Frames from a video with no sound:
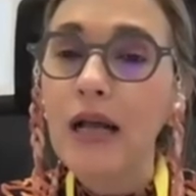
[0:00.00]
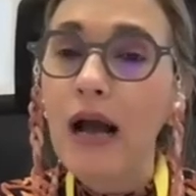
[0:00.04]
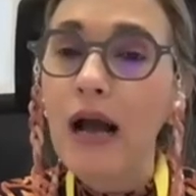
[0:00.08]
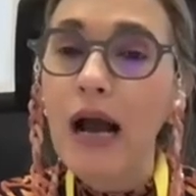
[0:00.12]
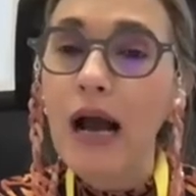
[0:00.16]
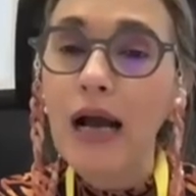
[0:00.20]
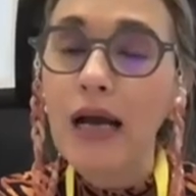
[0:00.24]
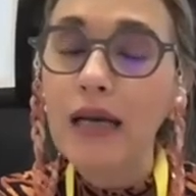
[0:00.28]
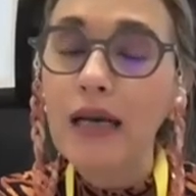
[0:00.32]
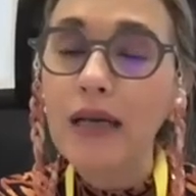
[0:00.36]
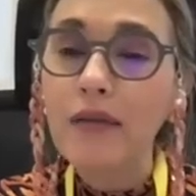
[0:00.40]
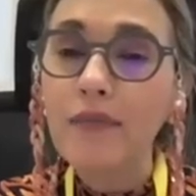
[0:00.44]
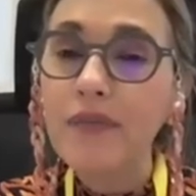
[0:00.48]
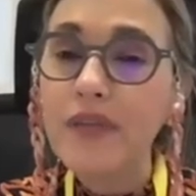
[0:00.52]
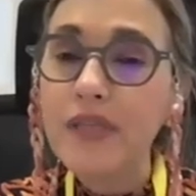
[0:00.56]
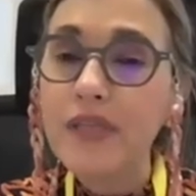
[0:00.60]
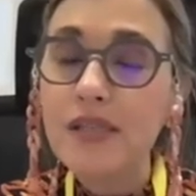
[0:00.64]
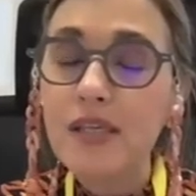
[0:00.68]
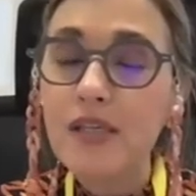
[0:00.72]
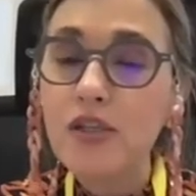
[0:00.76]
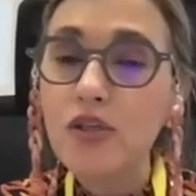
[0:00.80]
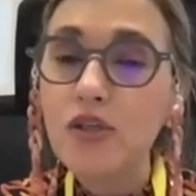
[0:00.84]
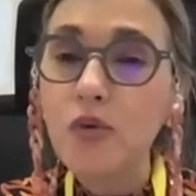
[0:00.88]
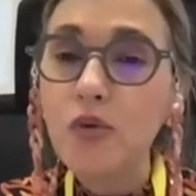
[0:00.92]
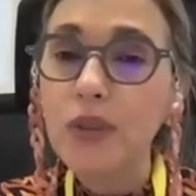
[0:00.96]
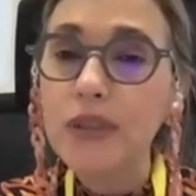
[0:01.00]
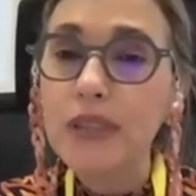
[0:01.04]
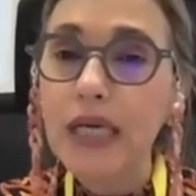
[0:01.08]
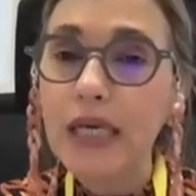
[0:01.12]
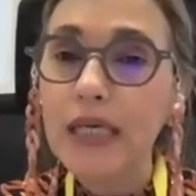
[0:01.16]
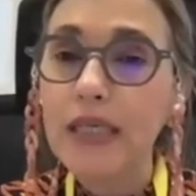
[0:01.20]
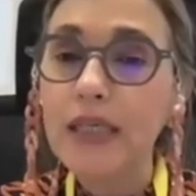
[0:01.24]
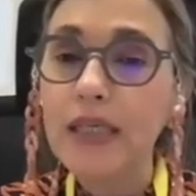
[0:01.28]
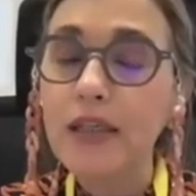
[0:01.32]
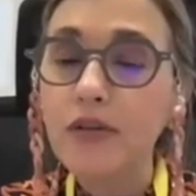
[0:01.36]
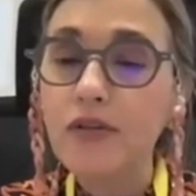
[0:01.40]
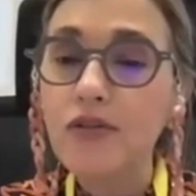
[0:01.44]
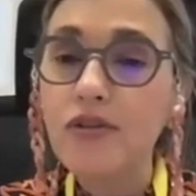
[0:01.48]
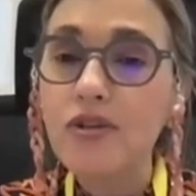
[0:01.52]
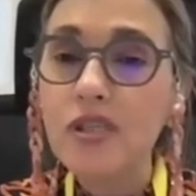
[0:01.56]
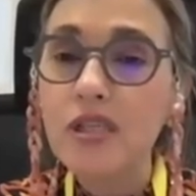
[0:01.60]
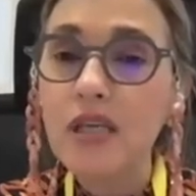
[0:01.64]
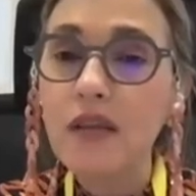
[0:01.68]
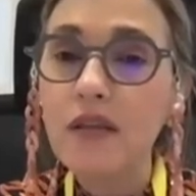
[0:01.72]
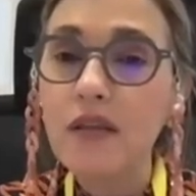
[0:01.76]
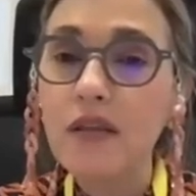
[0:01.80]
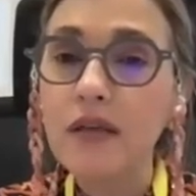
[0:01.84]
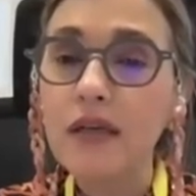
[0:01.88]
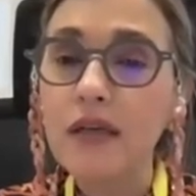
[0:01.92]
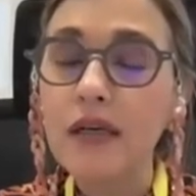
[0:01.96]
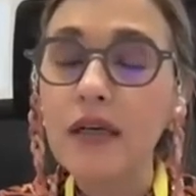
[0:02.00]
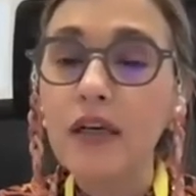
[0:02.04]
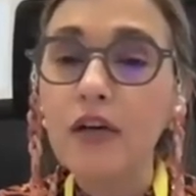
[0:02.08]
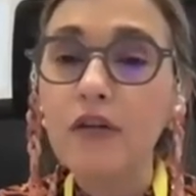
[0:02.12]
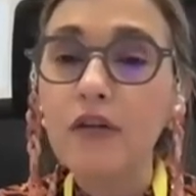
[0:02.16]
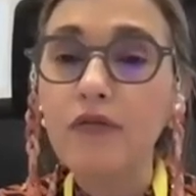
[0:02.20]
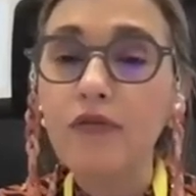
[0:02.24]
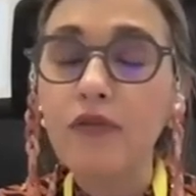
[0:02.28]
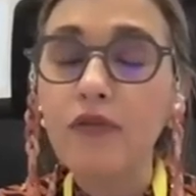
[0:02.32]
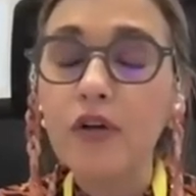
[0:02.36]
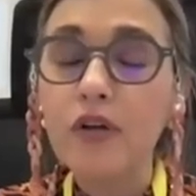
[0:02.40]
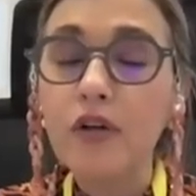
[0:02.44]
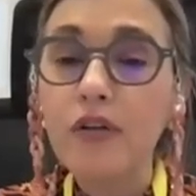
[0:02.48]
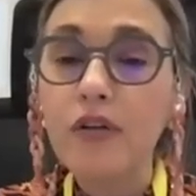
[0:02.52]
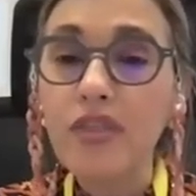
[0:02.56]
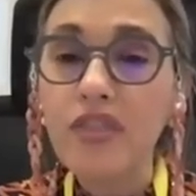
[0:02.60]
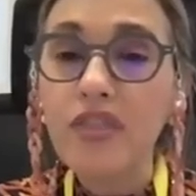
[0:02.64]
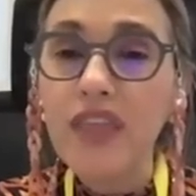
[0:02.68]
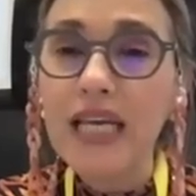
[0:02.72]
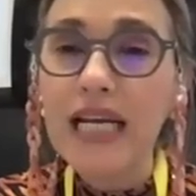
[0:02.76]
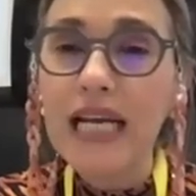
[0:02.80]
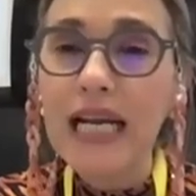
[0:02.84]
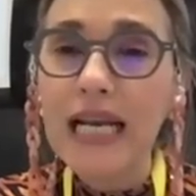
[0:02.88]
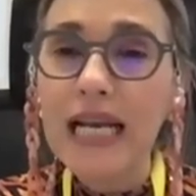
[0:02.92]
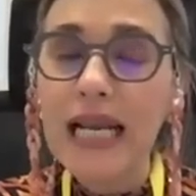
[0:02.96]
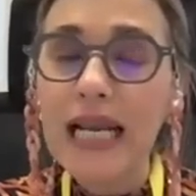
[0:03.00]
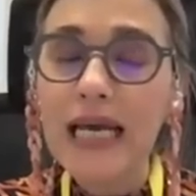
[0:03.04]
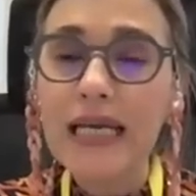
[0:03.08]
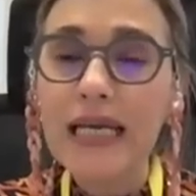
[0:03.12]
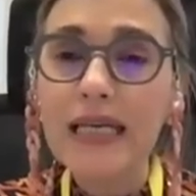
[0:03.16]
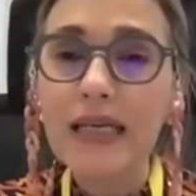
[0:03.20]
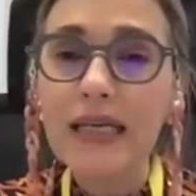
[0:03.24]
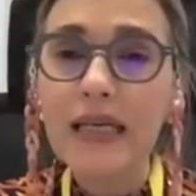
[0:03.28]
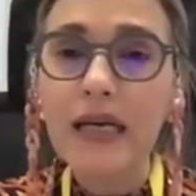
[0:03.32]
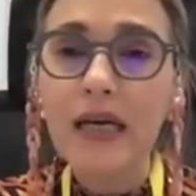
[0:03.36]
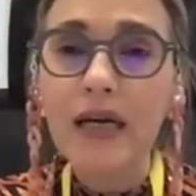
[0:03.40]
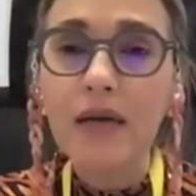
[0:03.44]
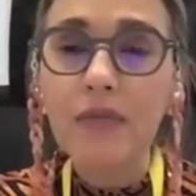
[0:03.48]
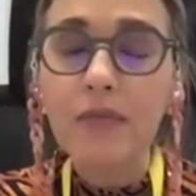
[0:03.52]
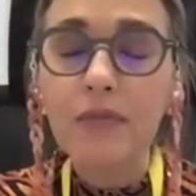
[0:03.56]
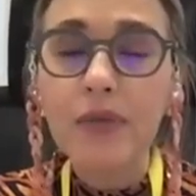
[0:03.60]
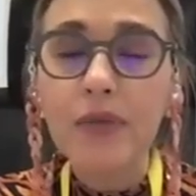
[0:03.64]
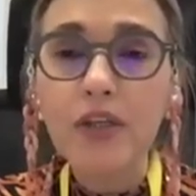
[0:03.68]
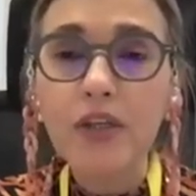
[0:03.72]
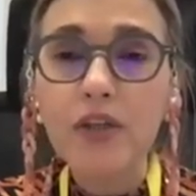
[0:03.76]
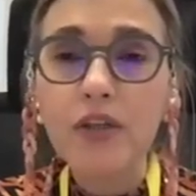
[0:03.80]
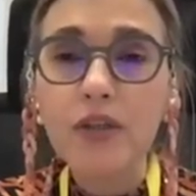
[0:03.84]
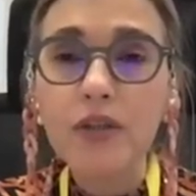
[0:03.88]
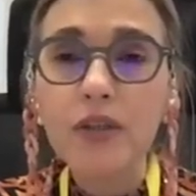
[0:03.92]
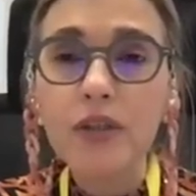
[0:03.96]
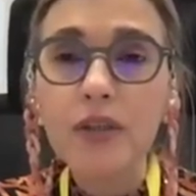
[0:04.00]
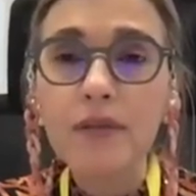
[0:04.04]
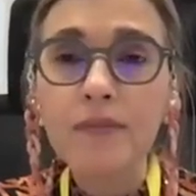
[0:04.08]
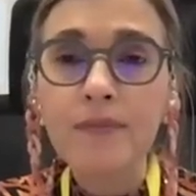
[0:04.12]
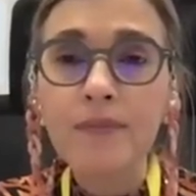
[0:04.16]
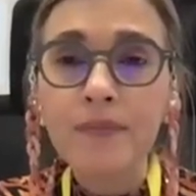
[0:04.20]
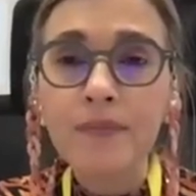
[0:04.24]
And this is what I consider for third line and beyond.